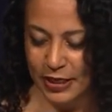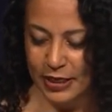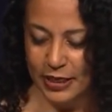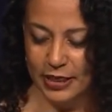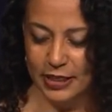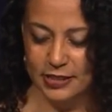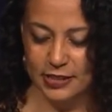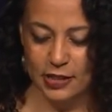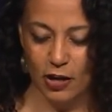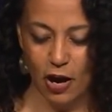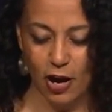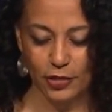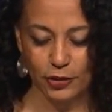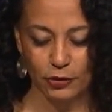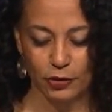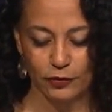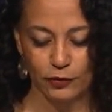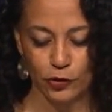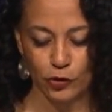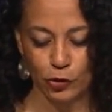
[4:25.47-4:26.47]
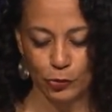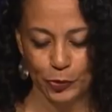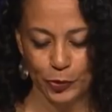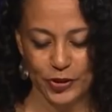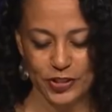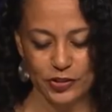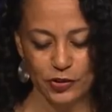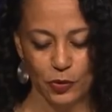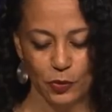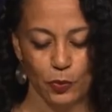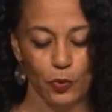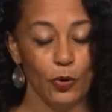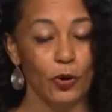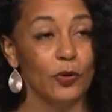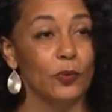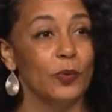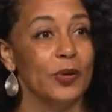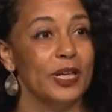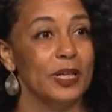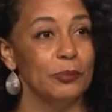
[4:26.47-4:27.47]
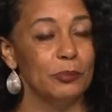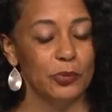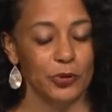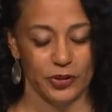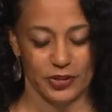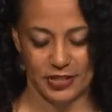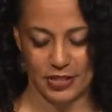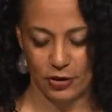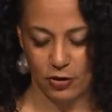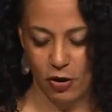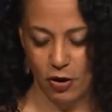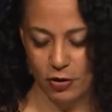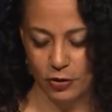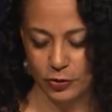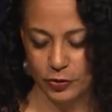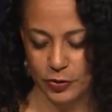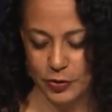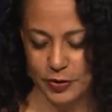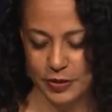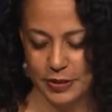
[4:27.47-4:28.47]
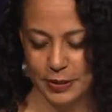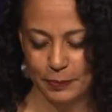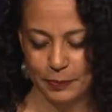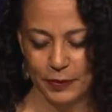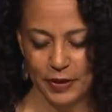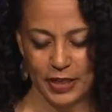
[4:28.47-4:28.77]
He is the author of numerous award-winning books and articles.